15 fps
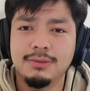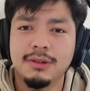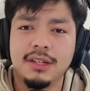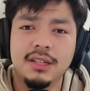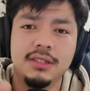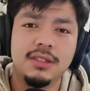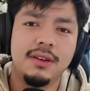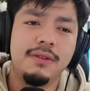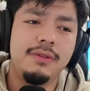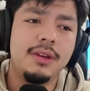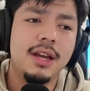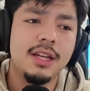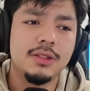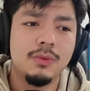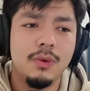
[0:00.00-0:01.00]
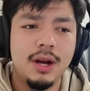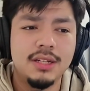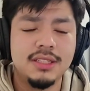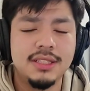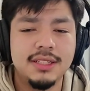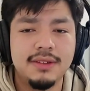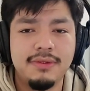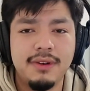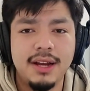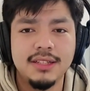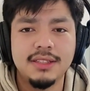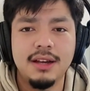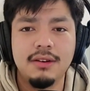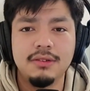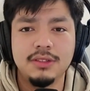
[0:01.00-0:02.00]
Because if you guys watch his
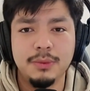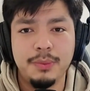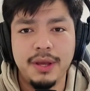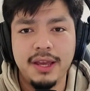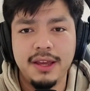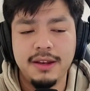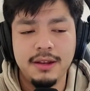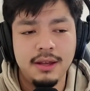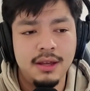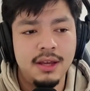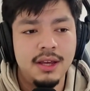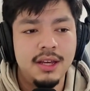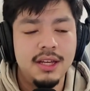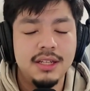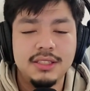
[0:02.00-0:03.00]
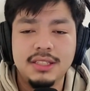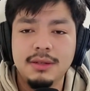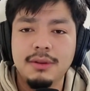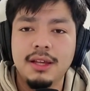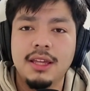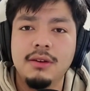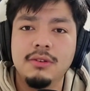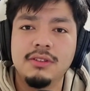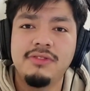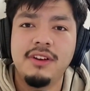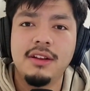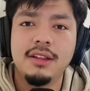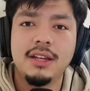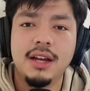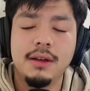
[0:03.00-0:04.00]
fights out in Japan, it seemed like he was
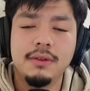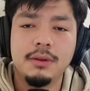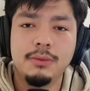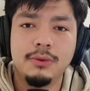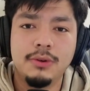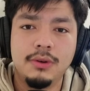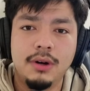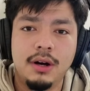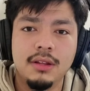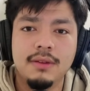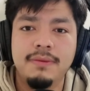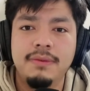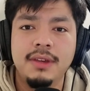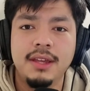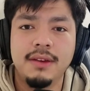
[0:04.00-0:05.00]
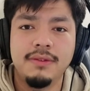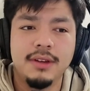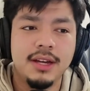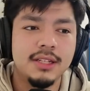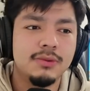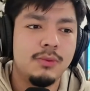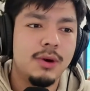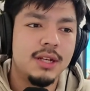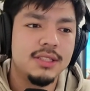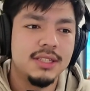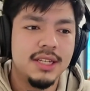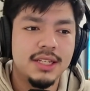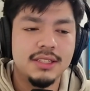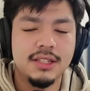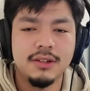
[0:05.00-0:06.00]
fairly comfortable on the feet. If you guys watched
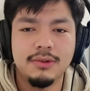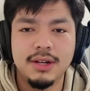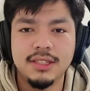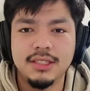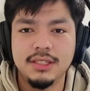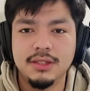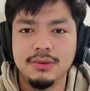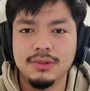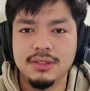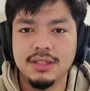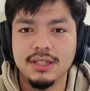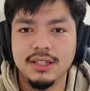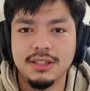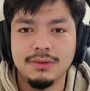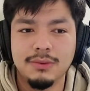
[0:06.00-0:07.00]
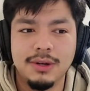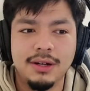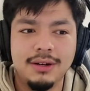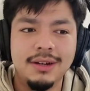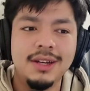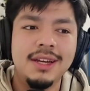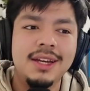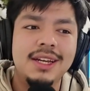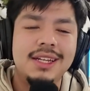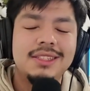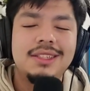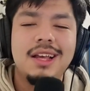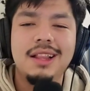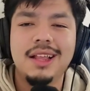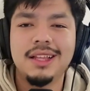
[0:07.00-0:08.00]
Rickson Gracie do his thing as well, it's
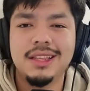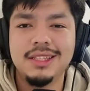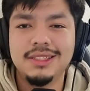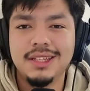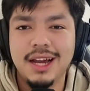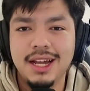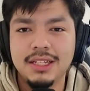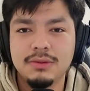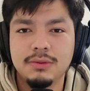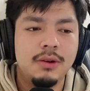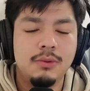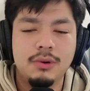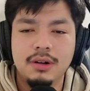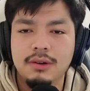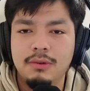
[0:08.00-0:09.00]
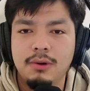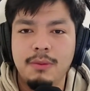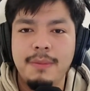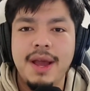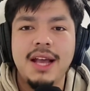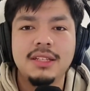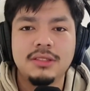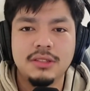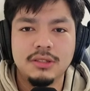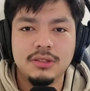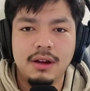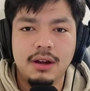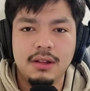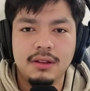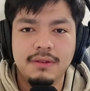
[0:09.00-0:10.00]
not like these guys were masters
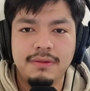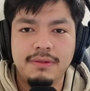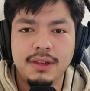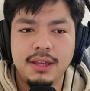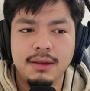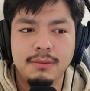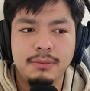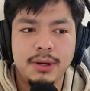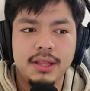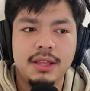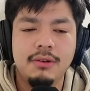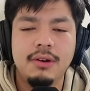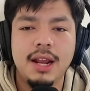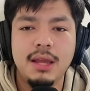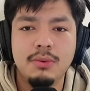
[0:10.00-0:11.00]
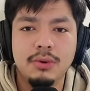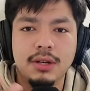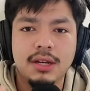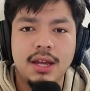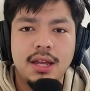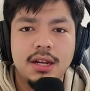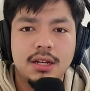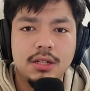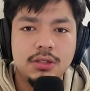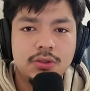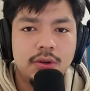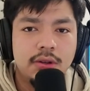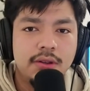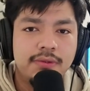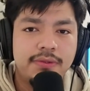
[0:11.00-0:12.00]
on the feet, but they were able to kind of
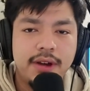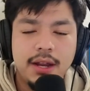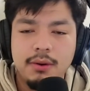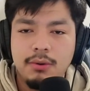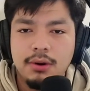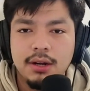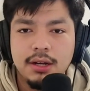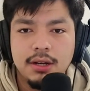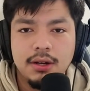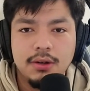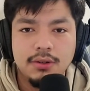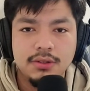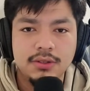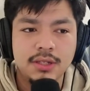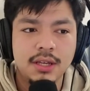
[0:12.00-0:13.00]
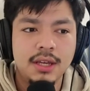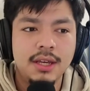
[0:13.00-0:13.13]
control the fight where it goes.